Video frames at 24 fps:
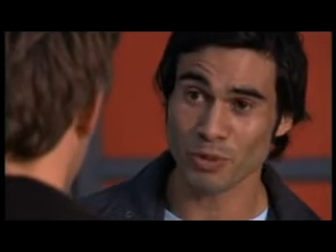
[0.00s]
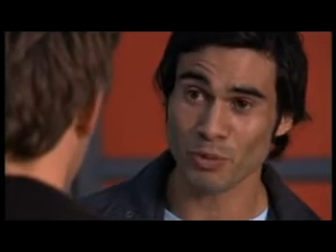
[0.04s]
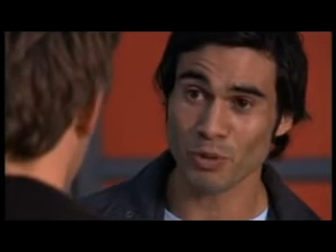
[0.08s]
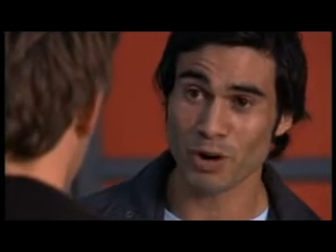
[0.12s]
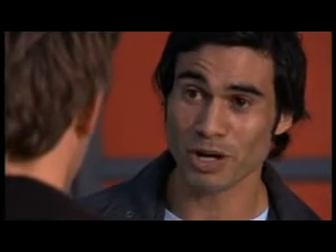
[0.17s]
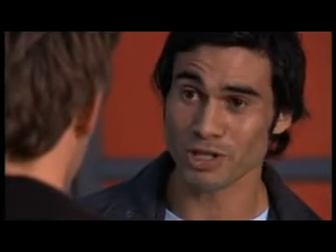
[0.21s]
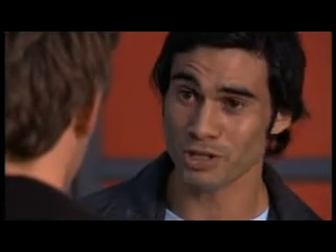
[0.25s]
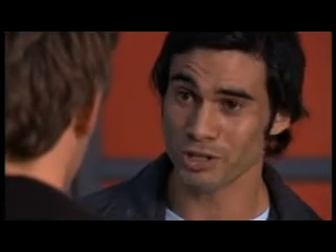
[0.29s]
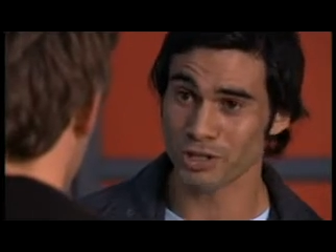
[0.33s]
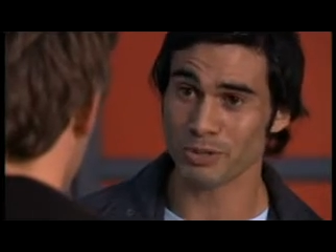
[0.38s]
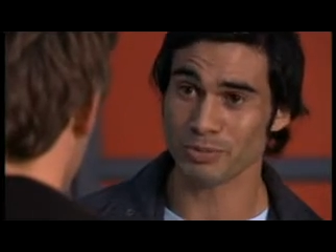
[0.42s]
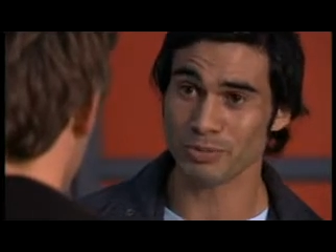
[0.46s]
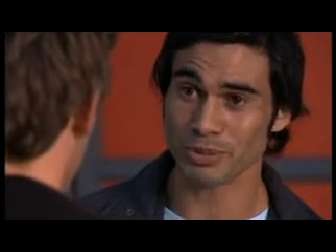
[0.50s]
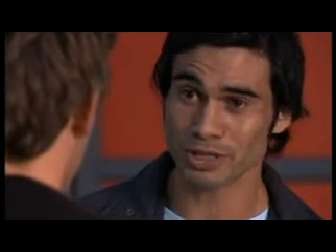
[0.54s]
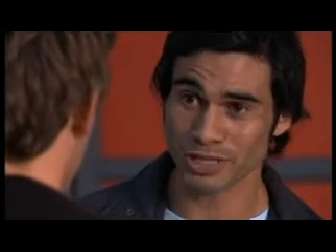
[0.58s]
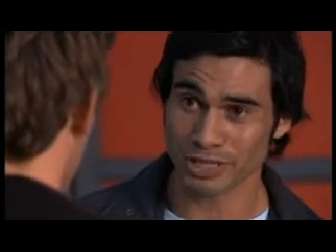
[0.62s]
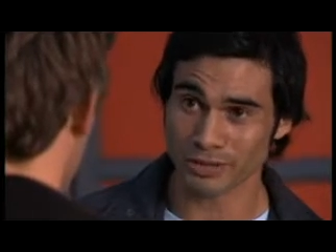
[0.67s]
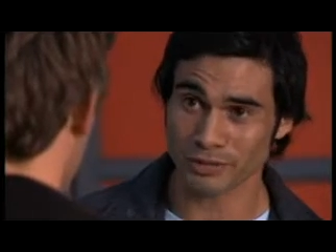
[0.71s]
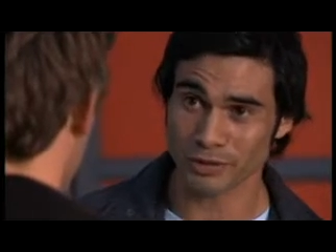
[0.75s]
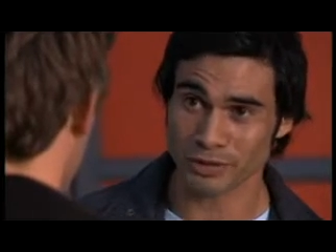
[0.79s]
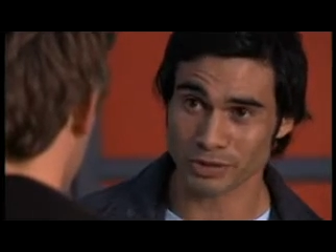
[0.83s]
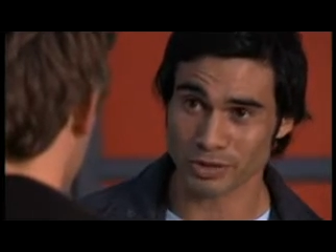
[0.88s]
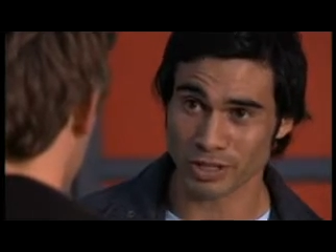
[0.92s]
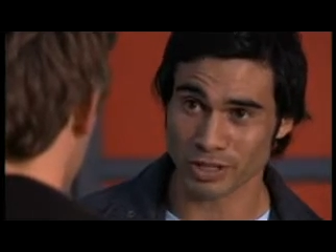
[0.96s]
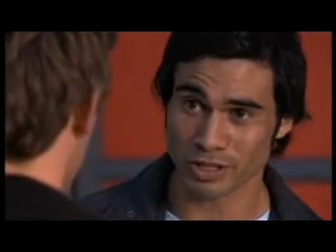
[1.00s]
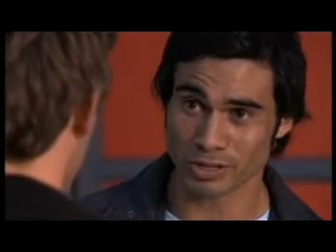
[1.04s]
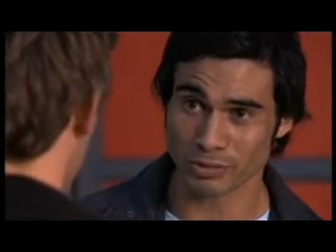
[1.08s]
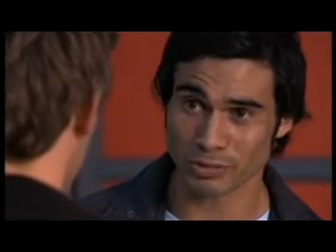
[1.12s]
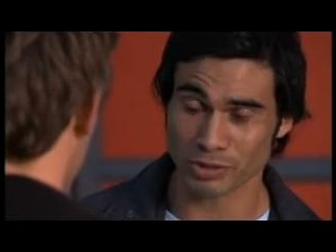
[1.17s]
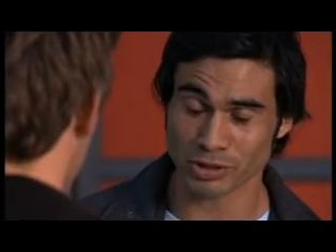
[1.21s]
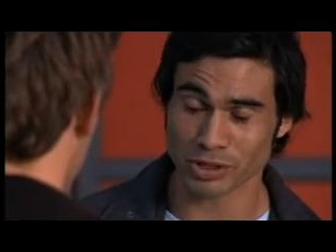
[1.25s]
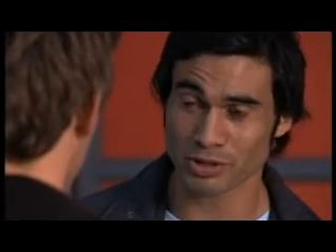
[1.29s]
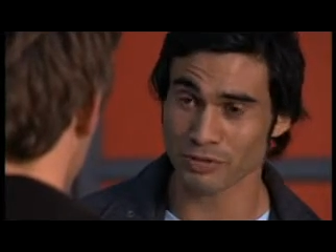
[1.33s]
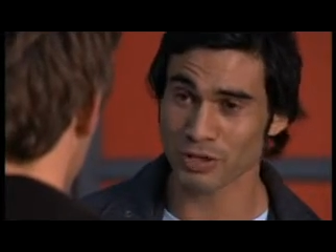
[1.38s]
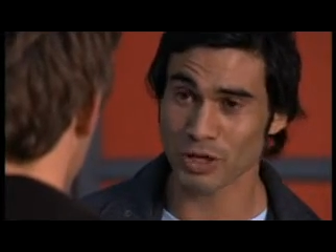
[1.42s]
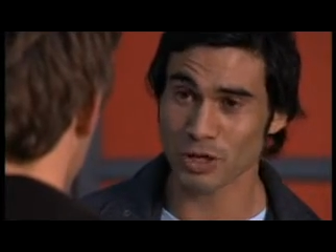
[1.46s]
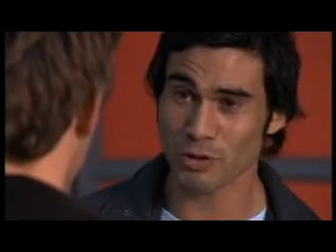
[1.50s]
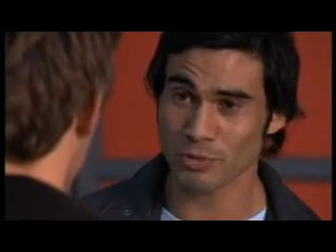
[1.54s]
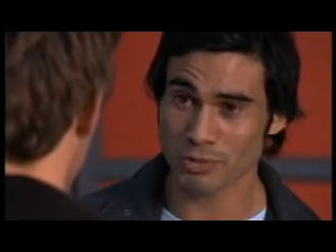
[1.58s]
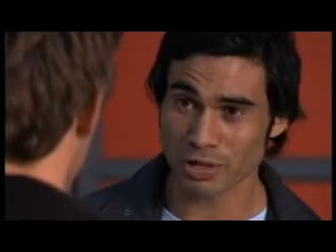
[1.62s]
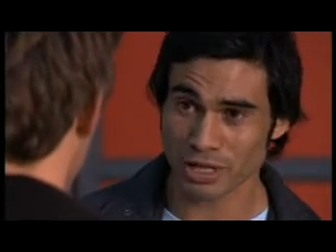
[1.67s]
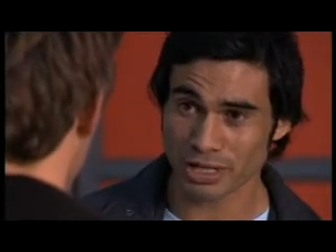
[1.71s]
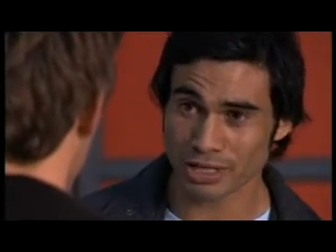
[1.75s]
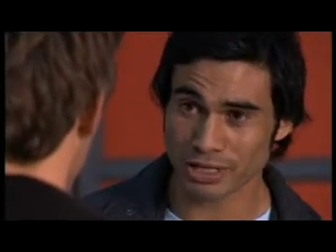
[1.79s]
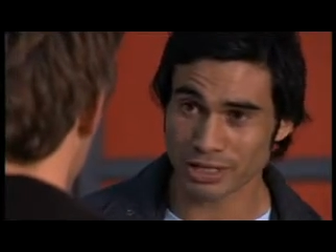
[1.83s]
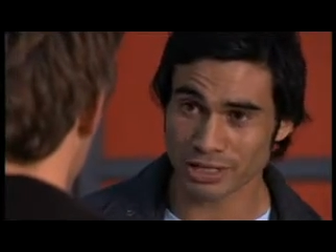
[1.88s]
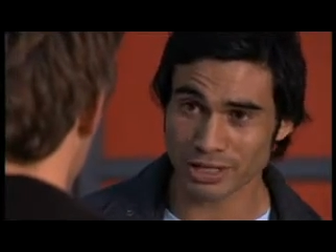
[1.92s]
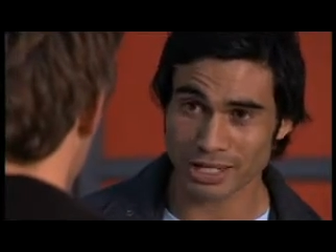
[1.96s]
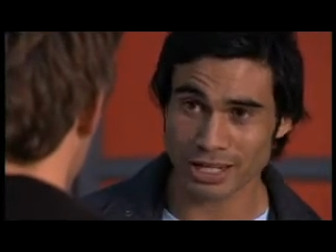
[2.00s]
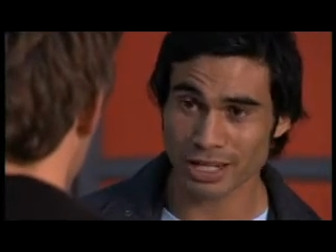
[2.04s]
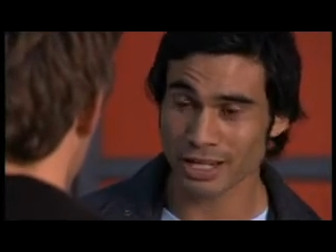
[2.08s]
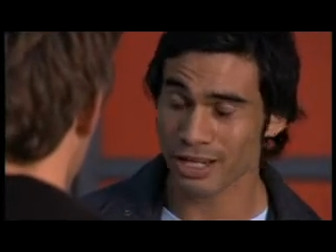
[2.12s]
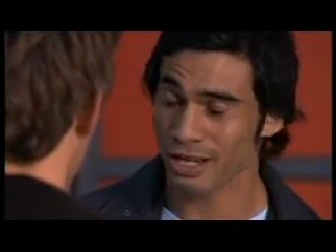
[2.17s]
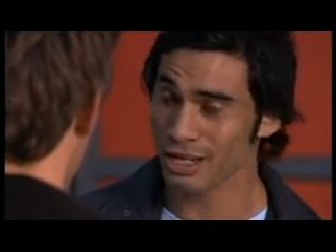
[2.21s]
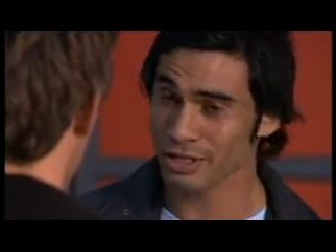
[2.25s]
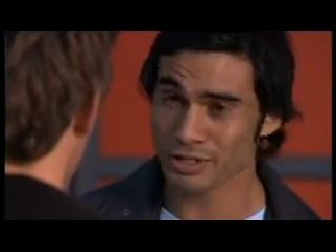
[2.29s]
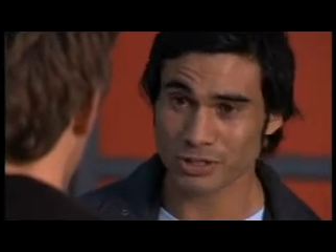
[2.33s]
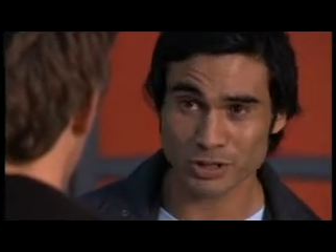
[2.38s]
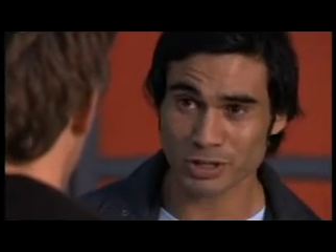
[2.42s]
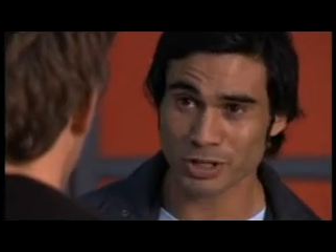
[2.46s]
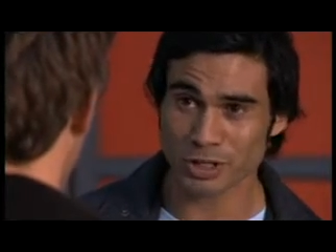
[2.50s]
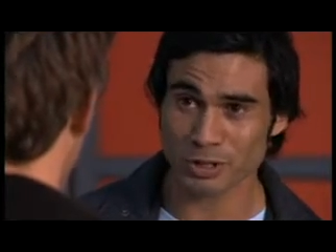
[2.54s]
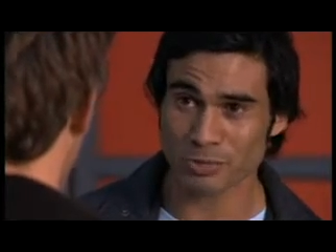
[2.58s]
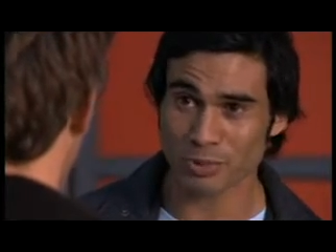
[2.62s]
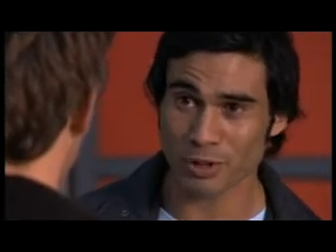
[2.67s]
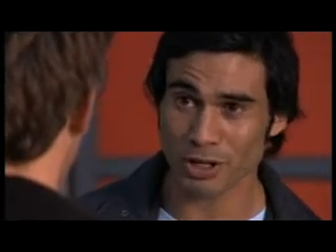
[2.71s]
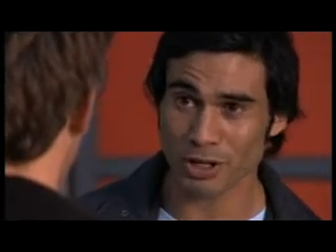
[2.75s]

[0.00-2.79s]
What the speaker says: know why she didn't believe you, Daniel, because if you don't mean it, it's not an